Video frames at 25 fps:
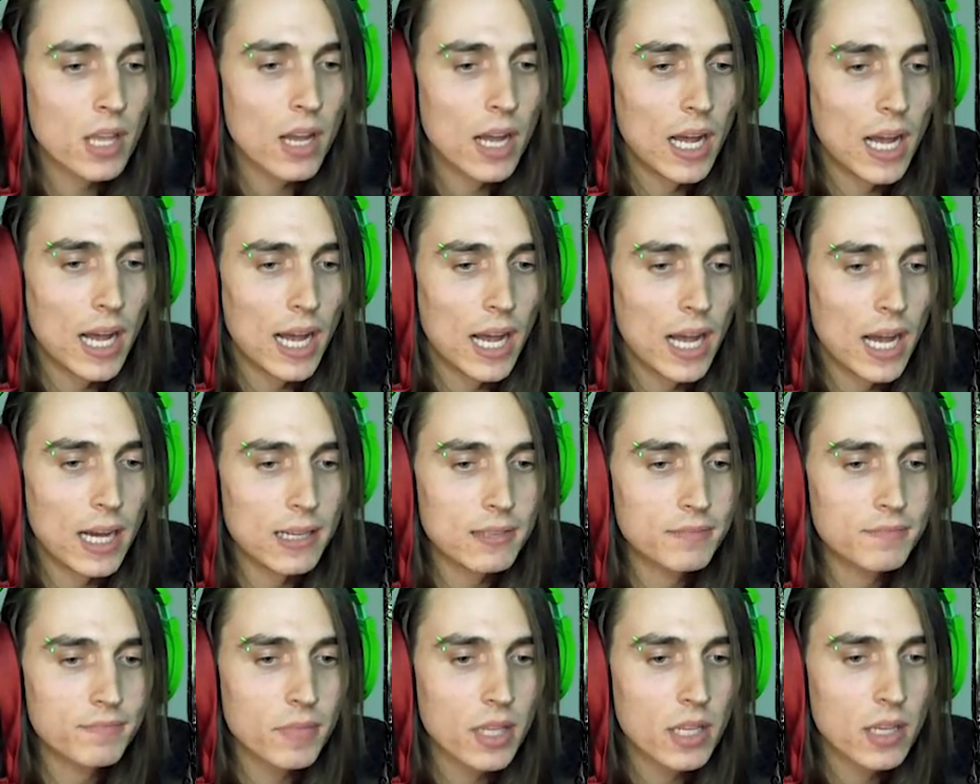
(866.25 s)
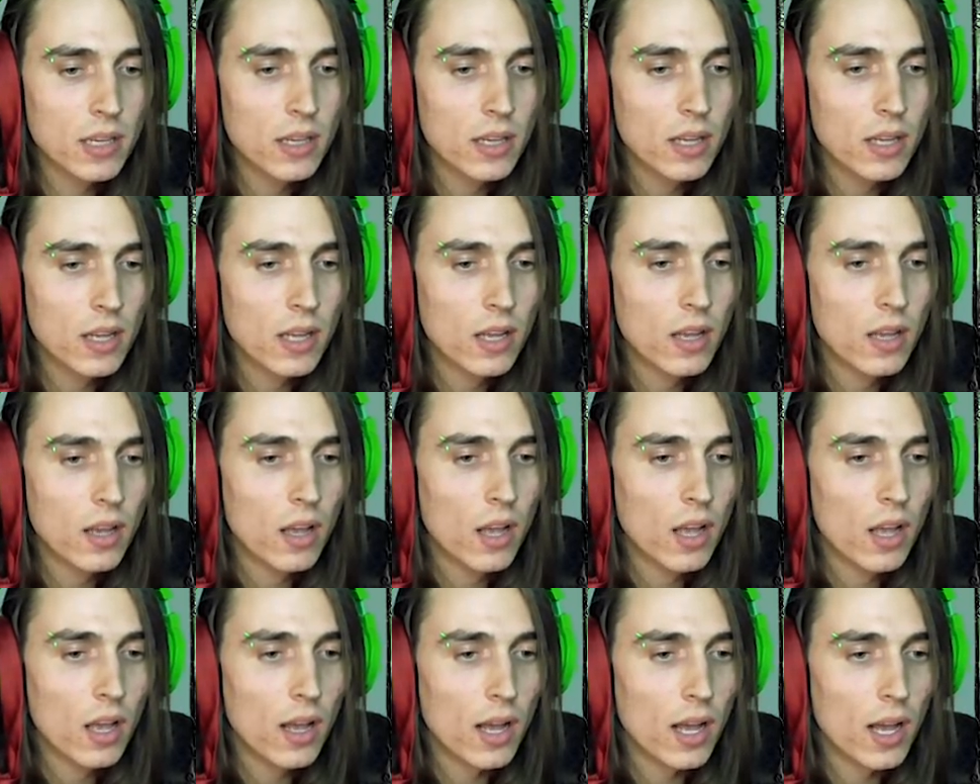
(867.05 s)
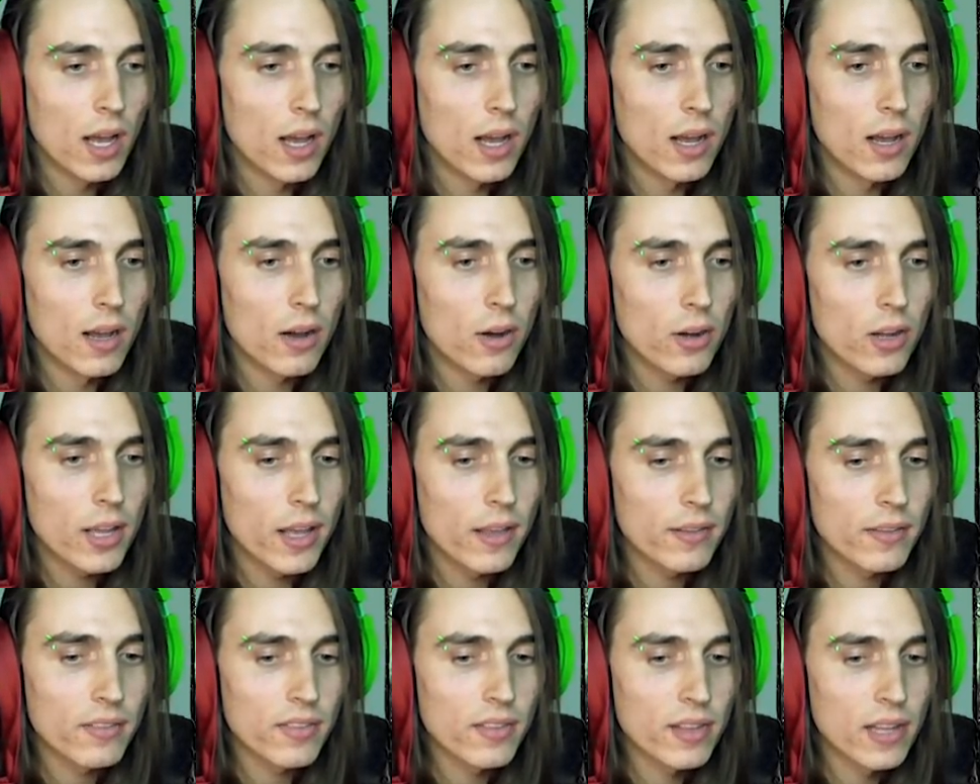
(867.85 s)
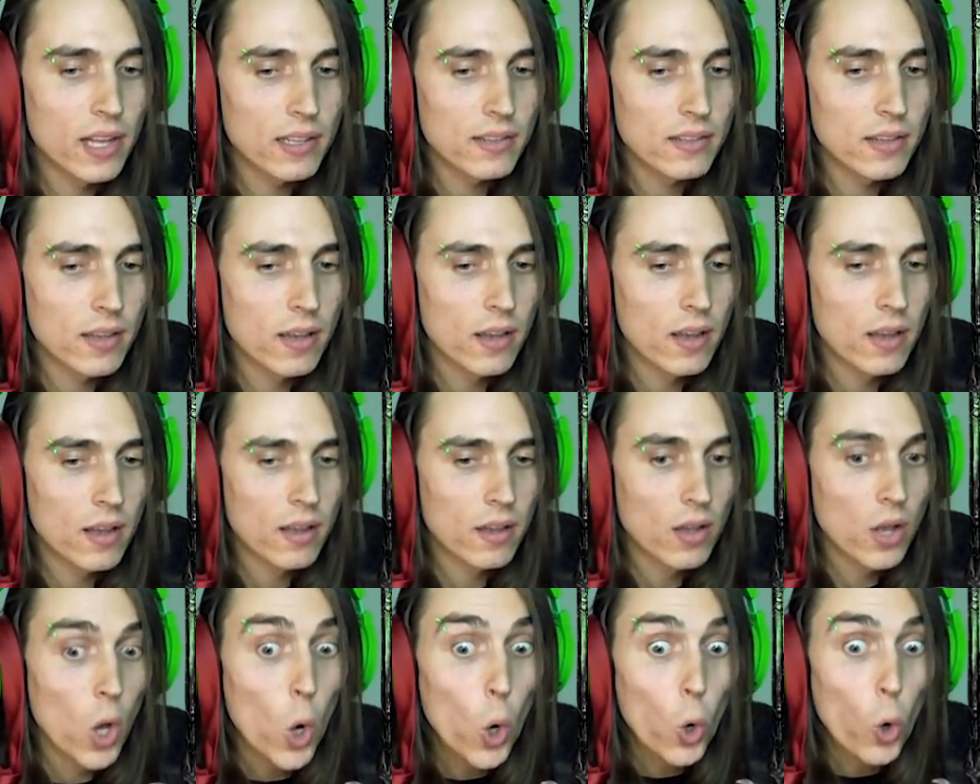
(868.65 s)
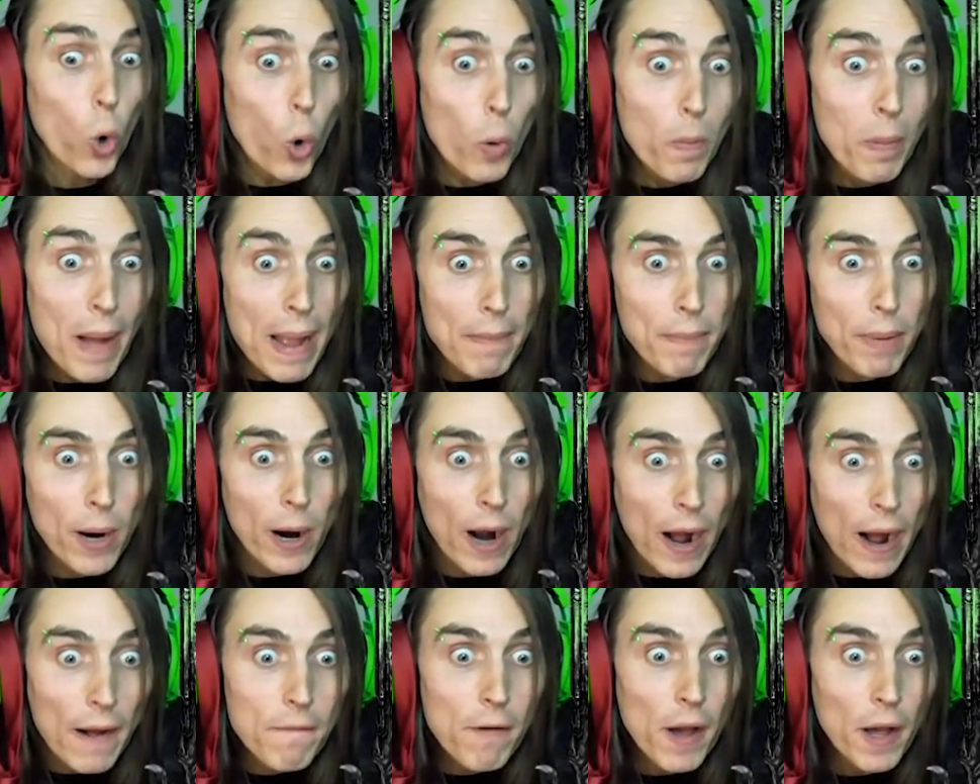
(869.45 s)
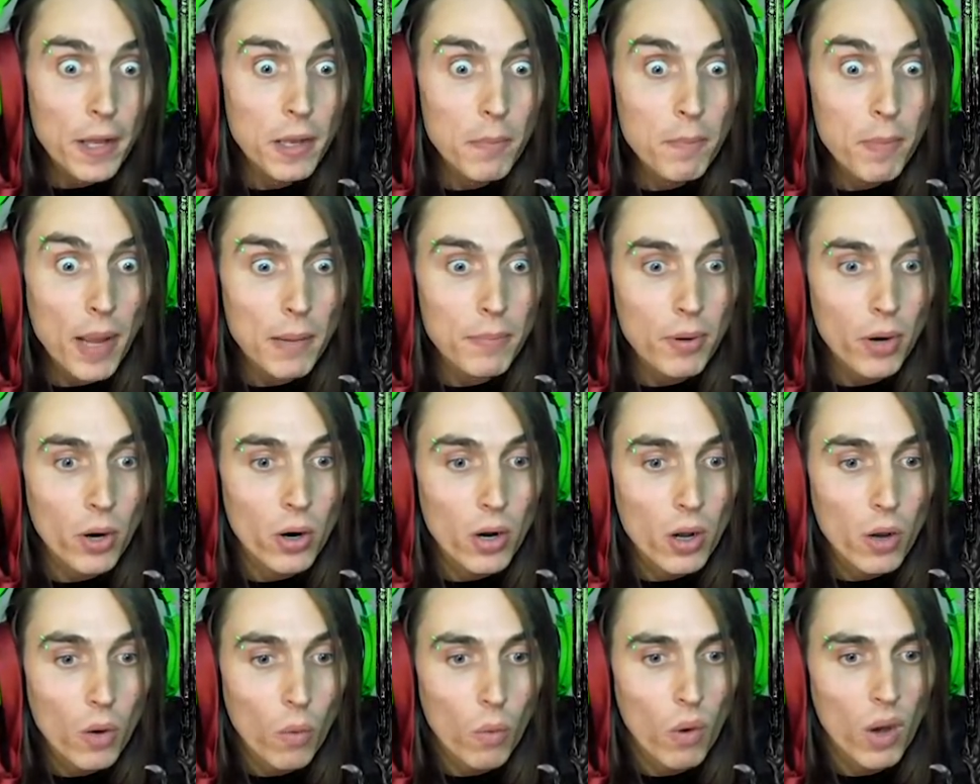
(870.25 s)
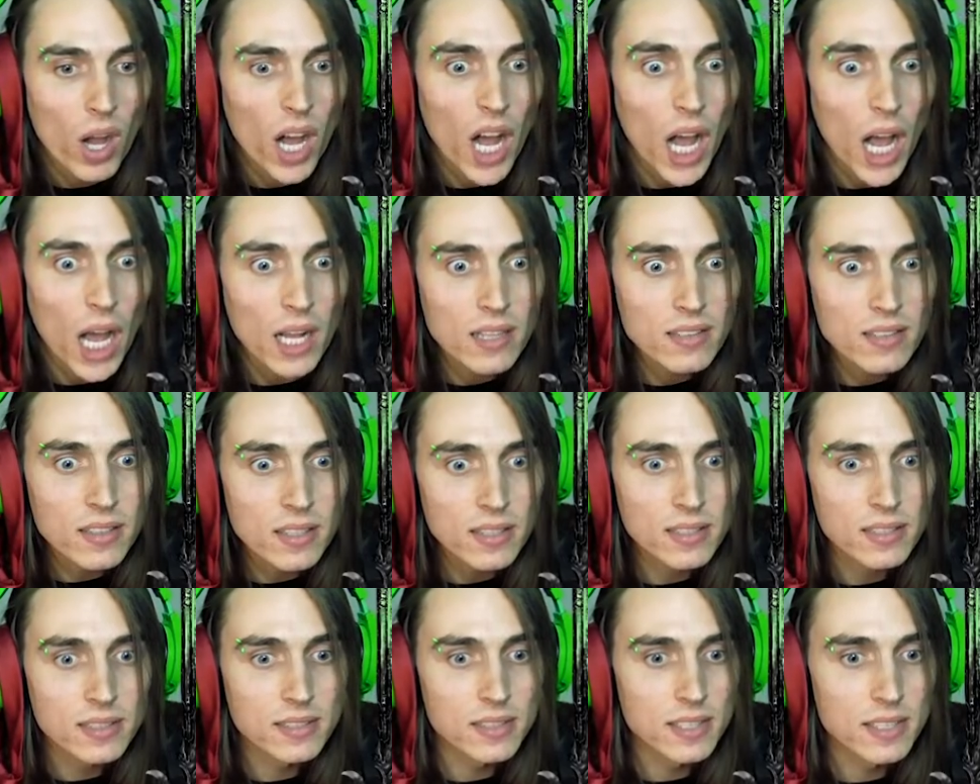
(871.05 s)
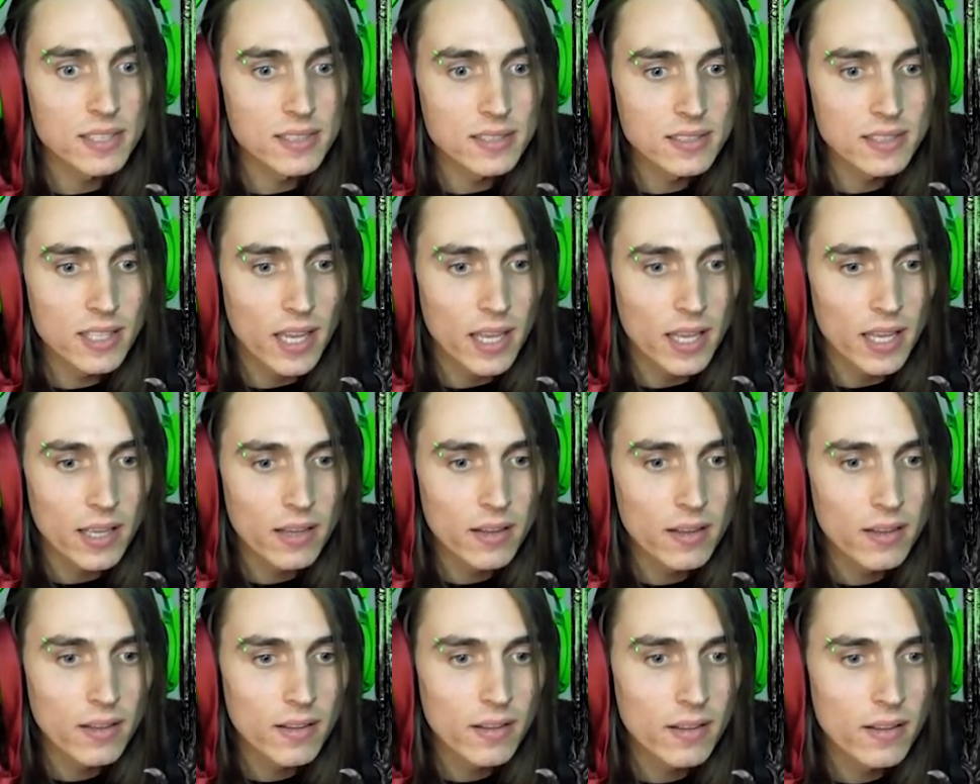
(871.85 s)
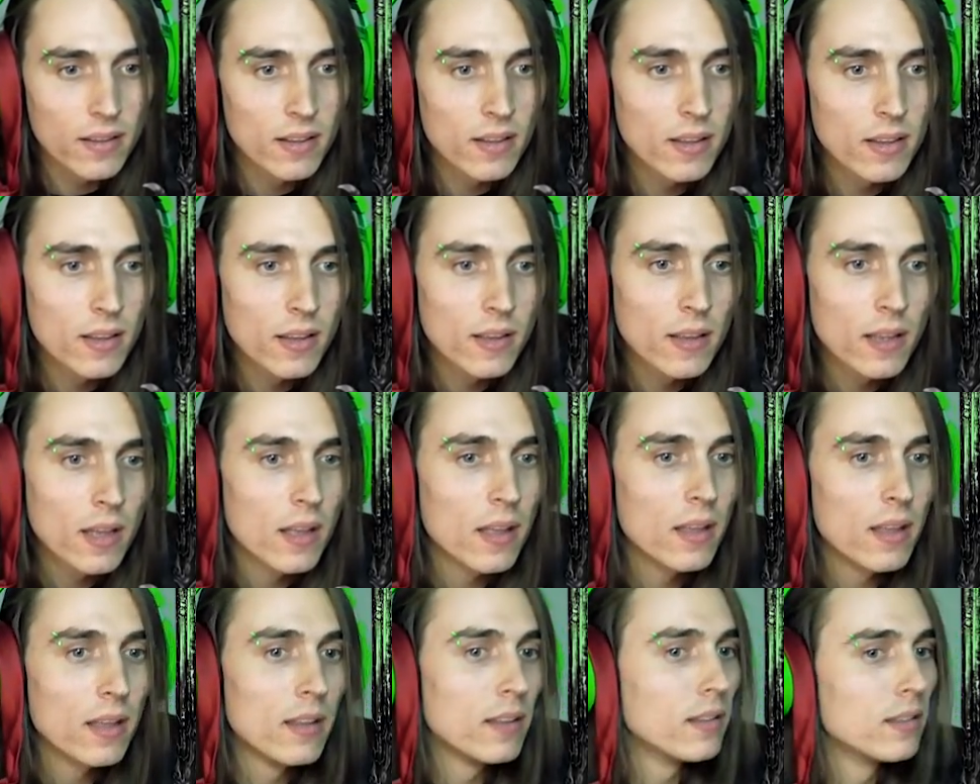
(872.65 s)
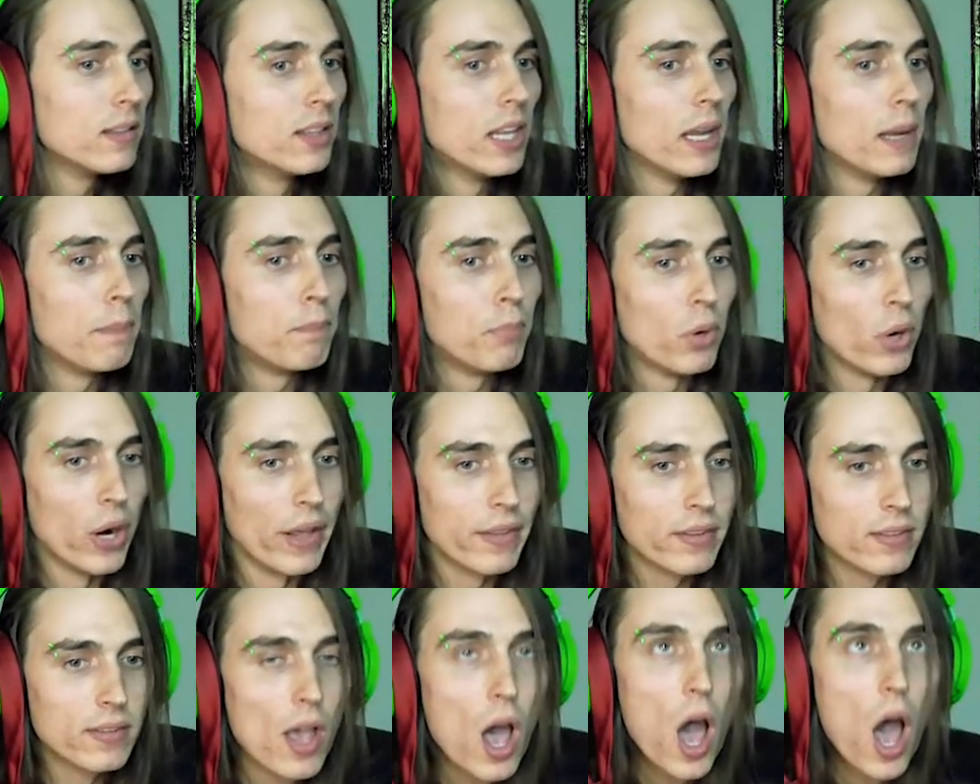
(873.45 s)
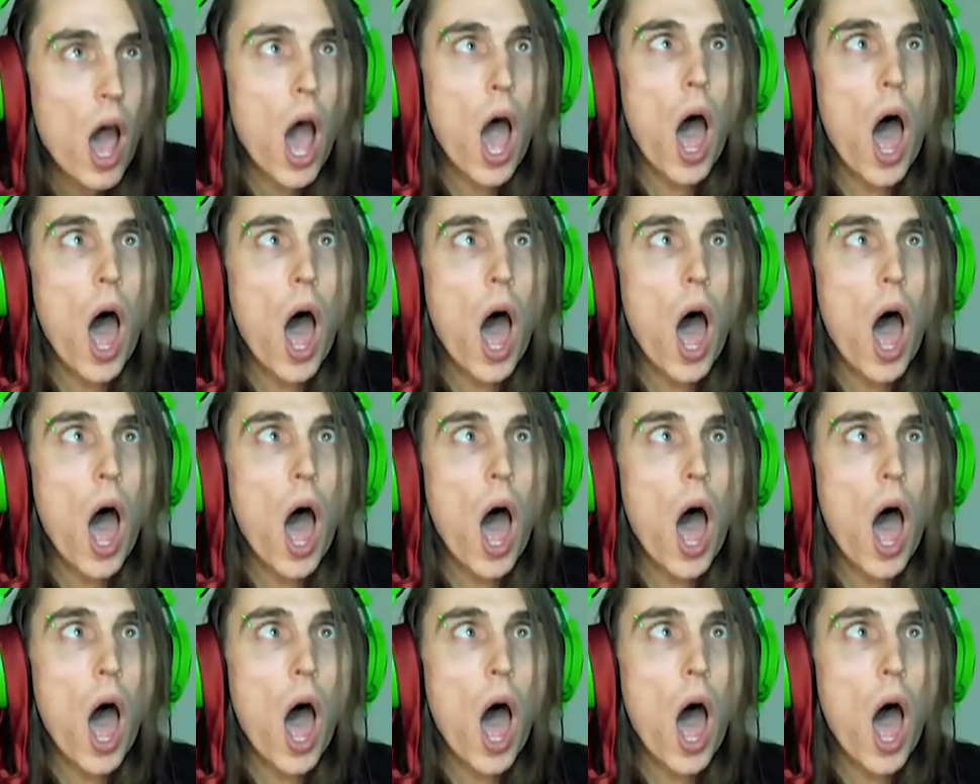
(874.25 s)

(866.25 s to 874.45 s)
Hi. Uh, uh, okay, snot. Ooh, paper. I found the paper. What does this say? Deep breaths.